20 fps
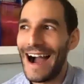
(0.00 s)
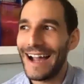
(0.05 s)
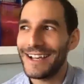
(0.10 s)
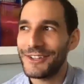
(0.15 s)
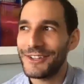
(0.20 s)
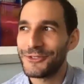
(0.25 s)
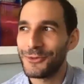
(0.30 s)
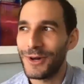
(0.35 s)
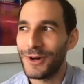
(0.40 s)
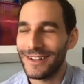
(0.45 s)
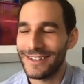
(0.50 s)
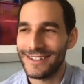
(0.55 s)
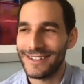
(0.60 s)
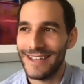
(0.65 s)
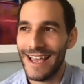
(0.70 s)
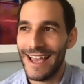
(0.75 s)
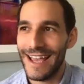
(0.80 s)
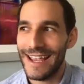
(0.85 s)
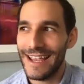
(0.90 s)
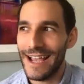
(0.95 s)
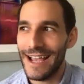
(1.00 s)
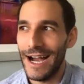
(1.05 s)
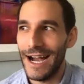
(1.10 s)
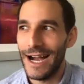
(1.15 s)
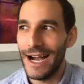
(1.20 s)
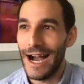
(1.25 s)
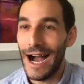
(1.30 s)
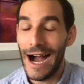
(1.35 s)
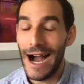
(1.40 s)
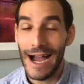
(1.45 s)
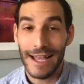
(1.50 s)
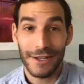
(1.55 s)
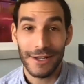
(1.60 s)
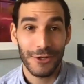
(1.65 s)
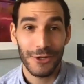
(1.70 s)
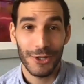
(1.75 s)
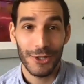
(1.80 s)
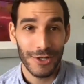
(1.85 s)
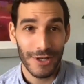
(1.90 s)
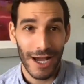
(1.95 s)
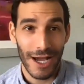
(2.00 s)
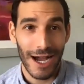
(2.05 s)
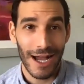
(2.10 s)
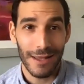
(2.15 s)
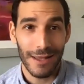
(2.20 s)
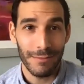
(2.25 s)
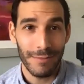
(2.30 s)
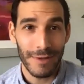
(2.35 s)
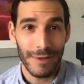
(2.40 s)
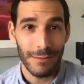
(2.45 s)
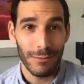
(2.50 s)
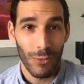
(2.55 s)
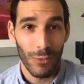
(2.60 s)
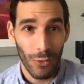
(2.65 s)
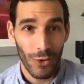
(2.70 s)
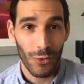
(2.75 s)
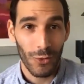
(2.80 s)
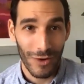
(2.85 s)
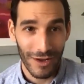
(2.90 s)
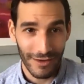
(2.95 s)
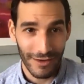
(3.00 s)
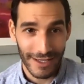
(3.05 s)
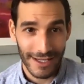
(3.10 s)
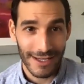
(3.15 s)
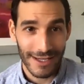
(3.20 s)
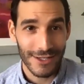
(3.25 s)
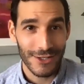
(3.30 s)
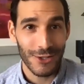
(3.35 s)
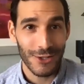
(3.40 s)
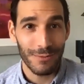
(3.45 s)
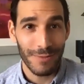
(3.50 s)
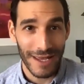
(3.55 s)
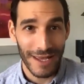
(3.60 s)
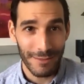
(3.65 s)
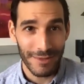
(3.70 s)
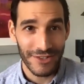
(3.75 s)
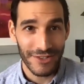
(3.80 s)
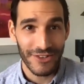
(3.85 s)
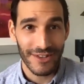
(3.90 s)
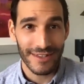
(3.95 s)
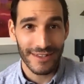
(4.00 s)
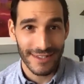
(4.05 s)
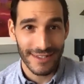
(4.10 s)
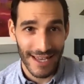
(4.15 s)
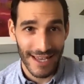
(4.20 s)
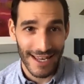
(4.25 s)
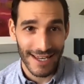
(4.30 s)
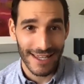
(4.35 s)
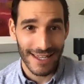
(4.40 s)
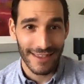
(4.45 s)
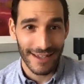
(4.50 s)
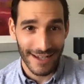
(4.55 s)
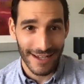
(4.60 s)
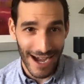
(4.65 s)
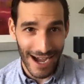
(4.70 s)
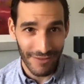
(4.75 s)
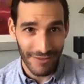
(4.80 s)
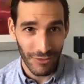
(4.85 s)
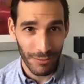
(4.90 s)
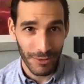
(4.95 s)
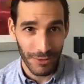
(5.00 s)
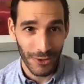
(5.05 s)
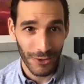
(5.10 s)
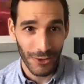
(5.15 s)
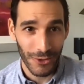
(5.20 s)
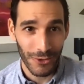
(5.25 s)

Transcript: just want to say I could not be more willing to babysit Sadie the Cavapoo